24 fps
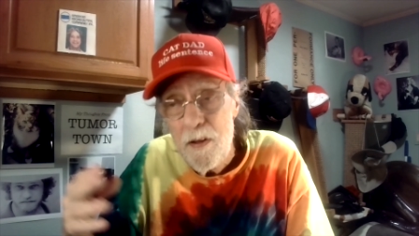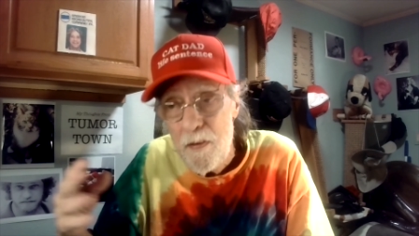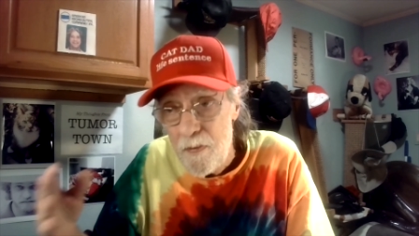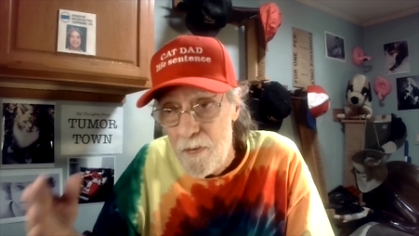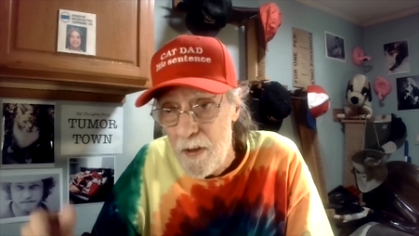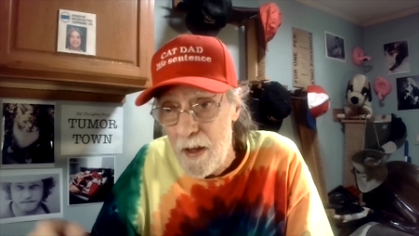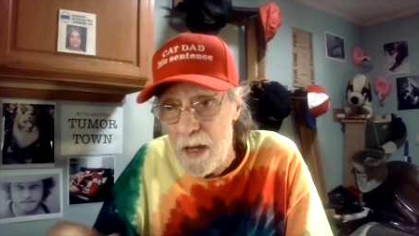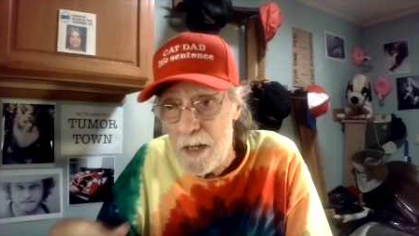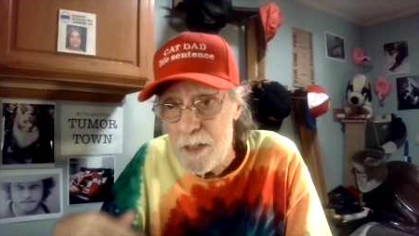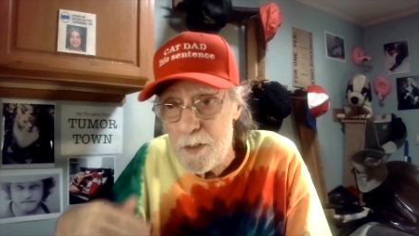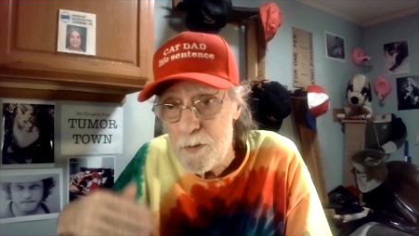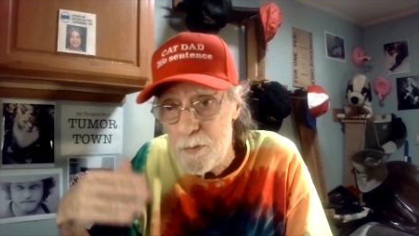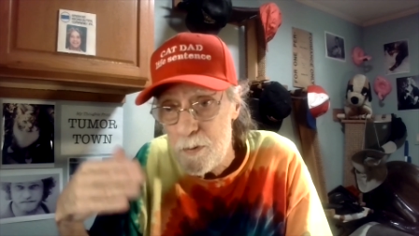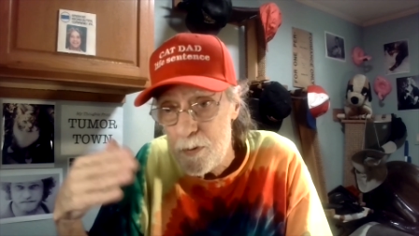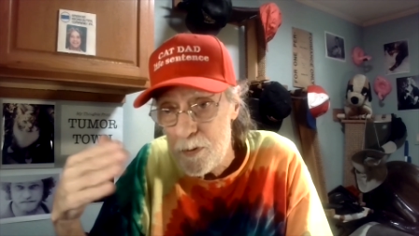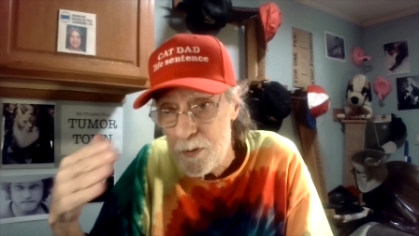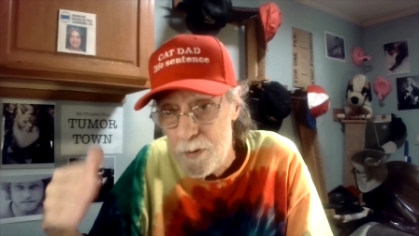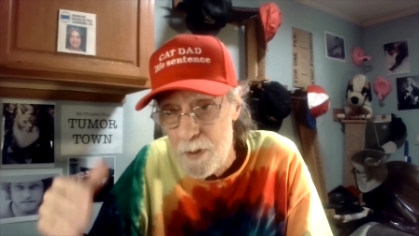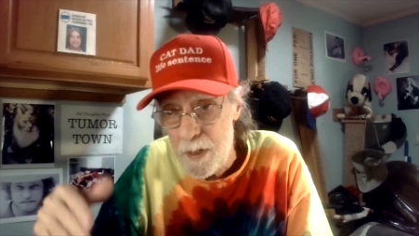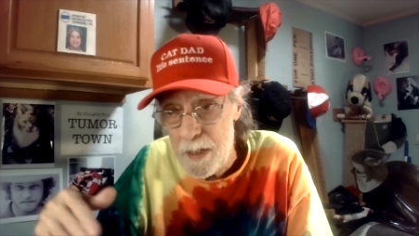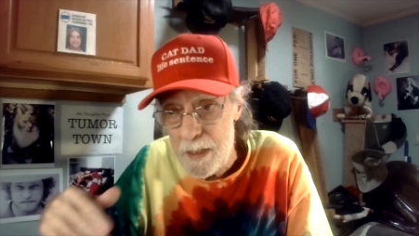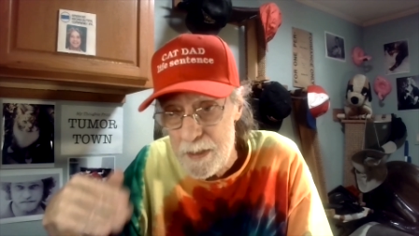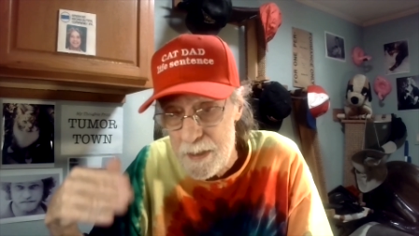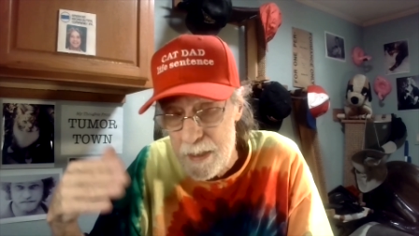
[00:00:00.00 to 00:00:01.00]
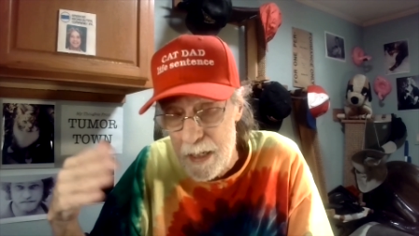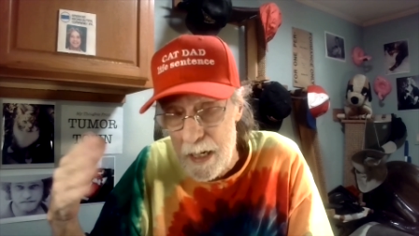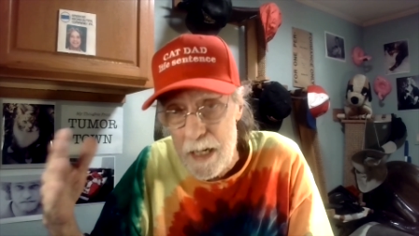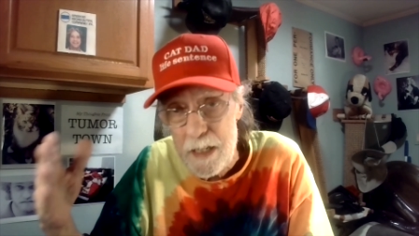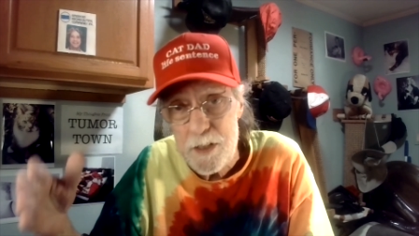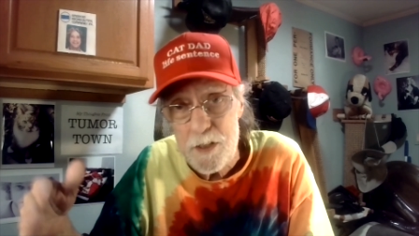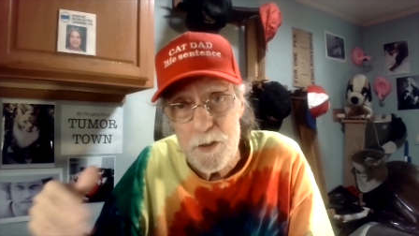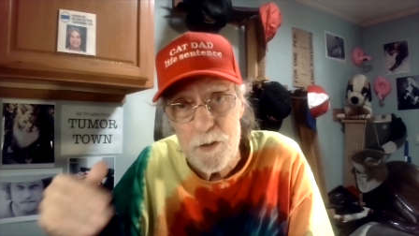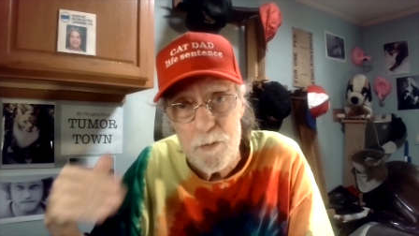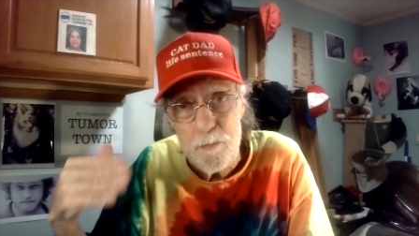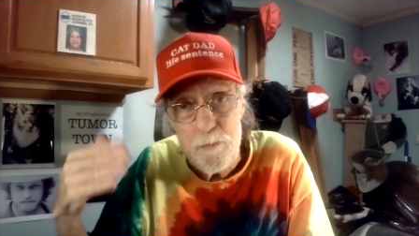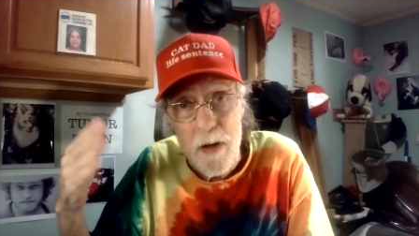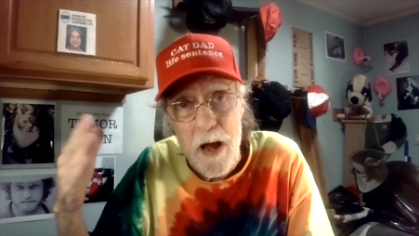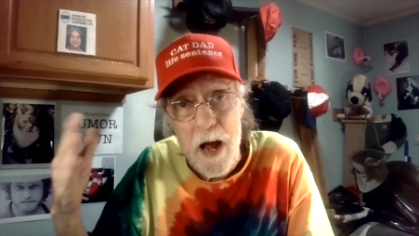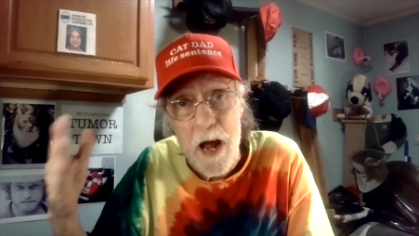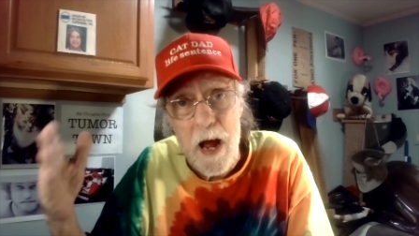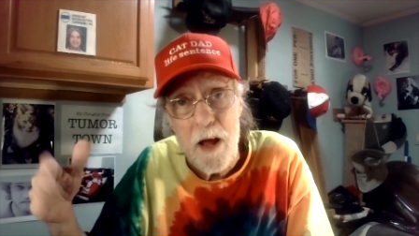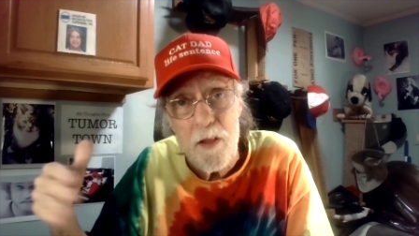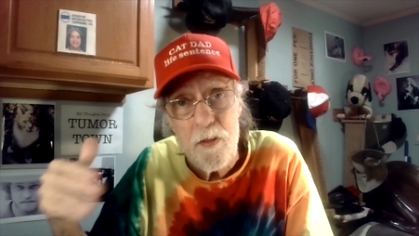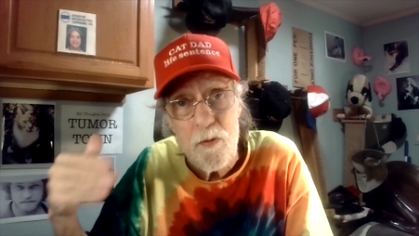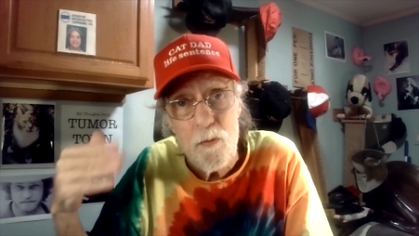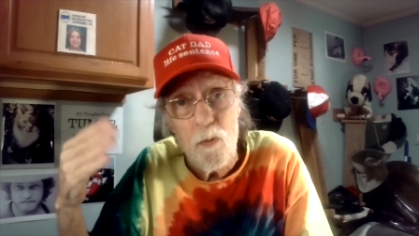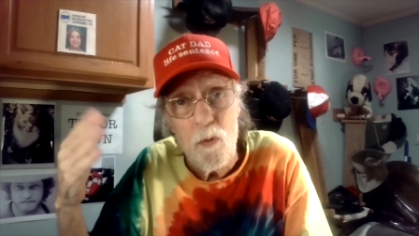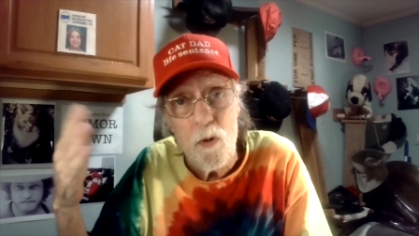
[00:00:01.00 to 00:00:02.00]
the actual transactional
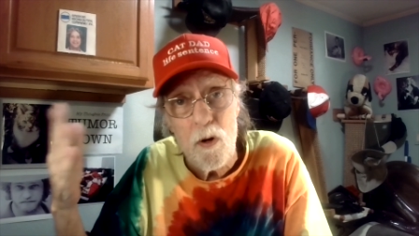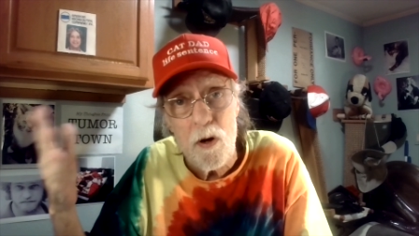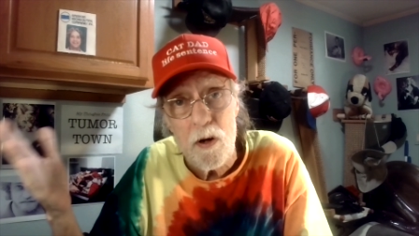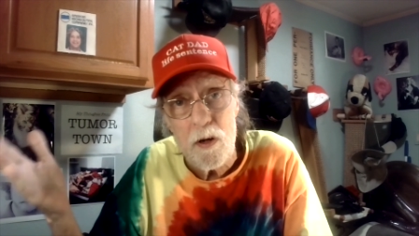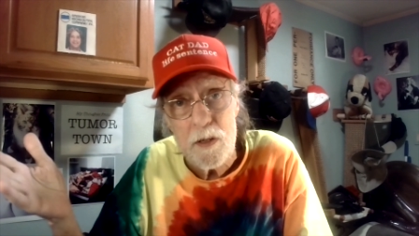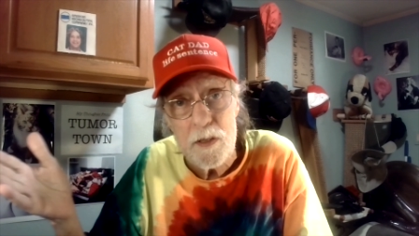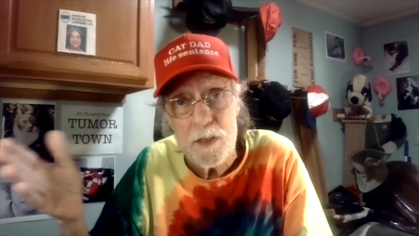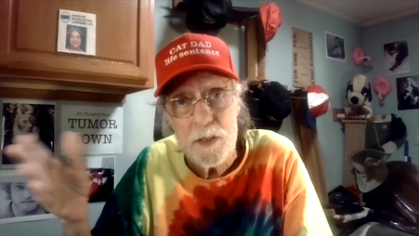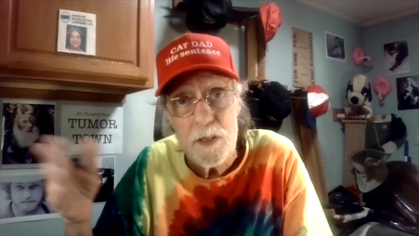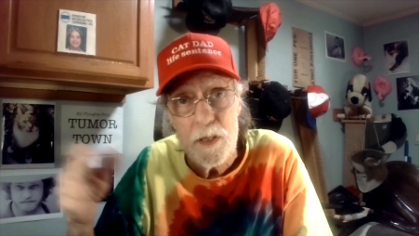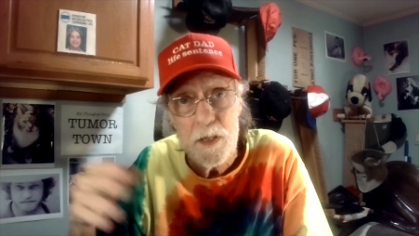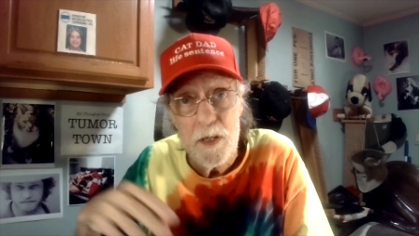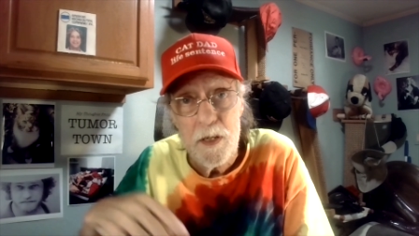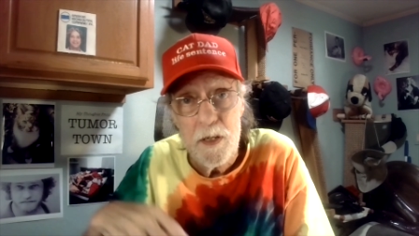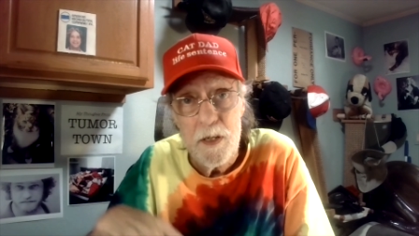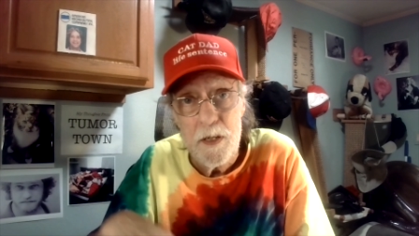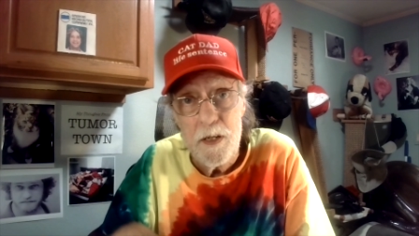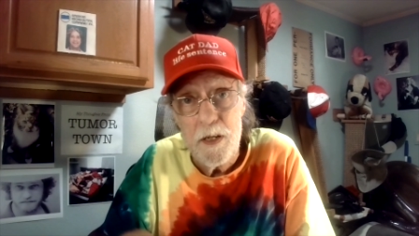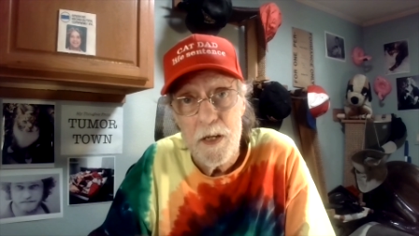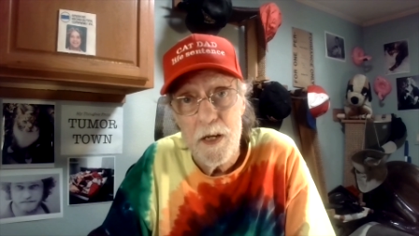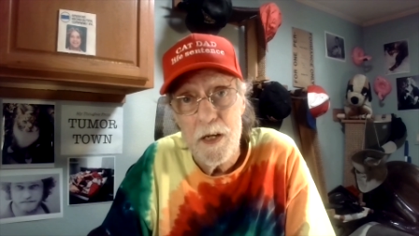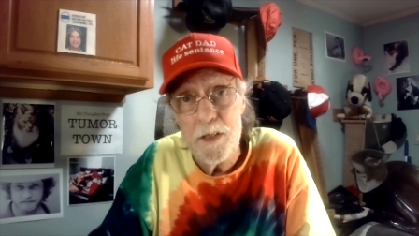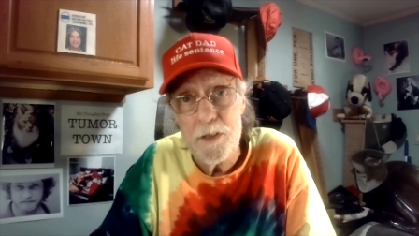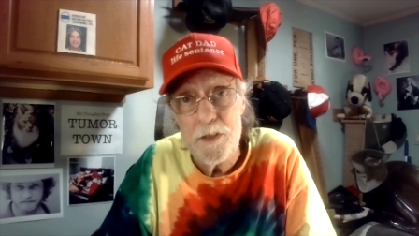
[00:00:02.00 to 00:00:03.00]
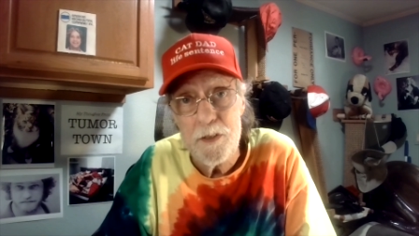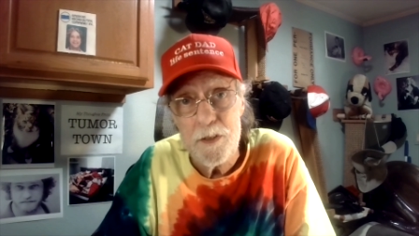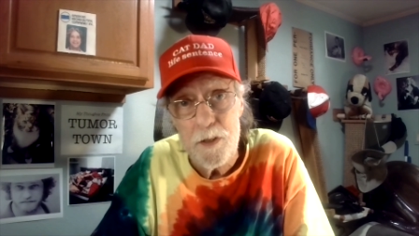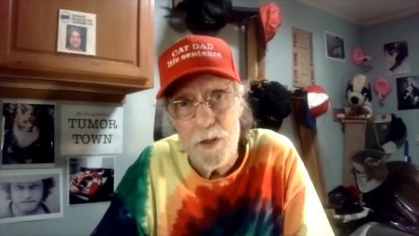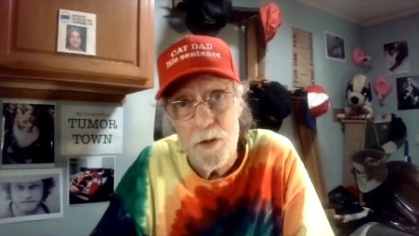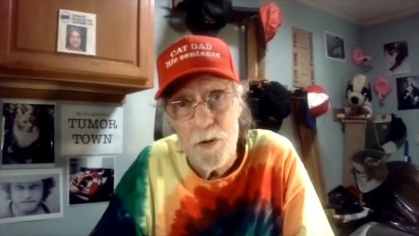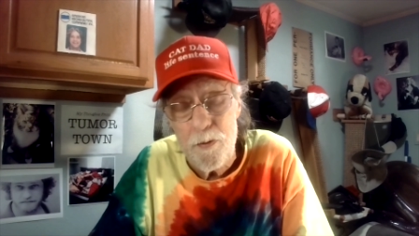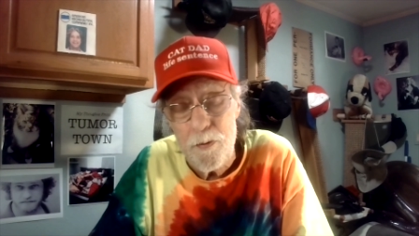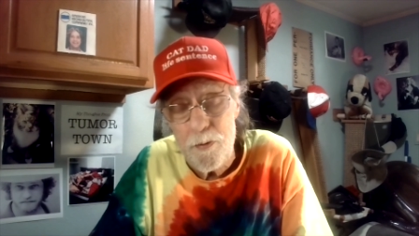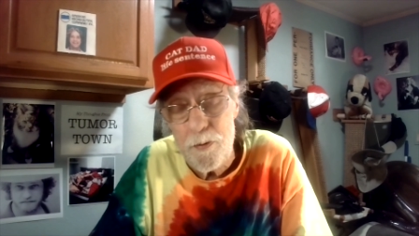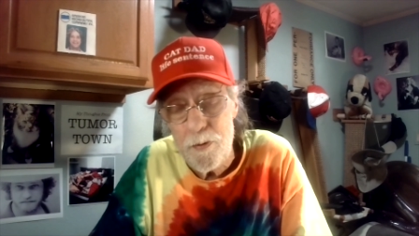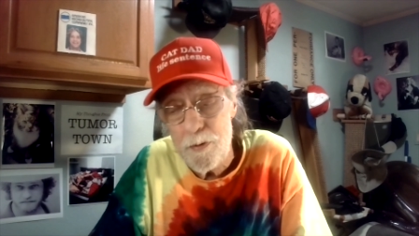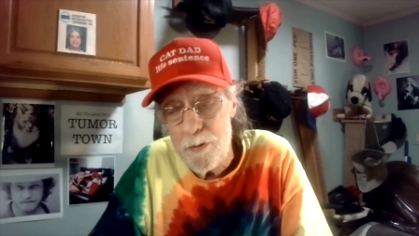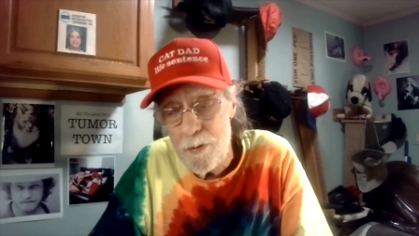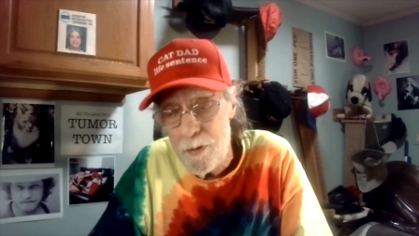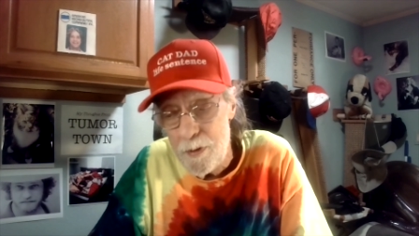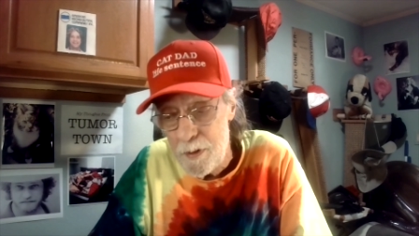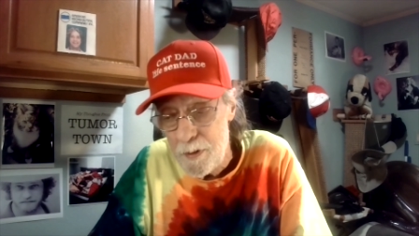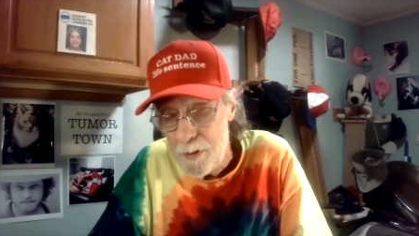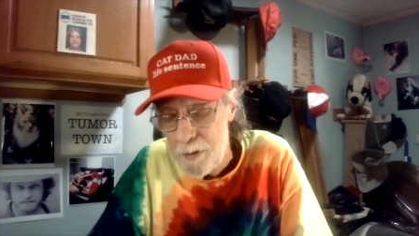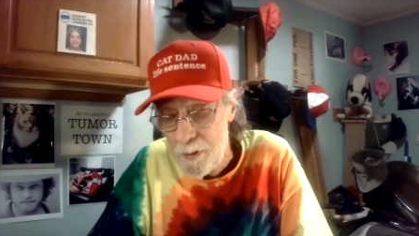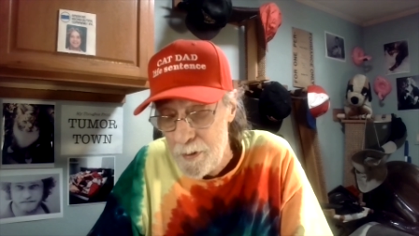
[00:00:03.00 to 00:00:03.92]
math works as you go through it.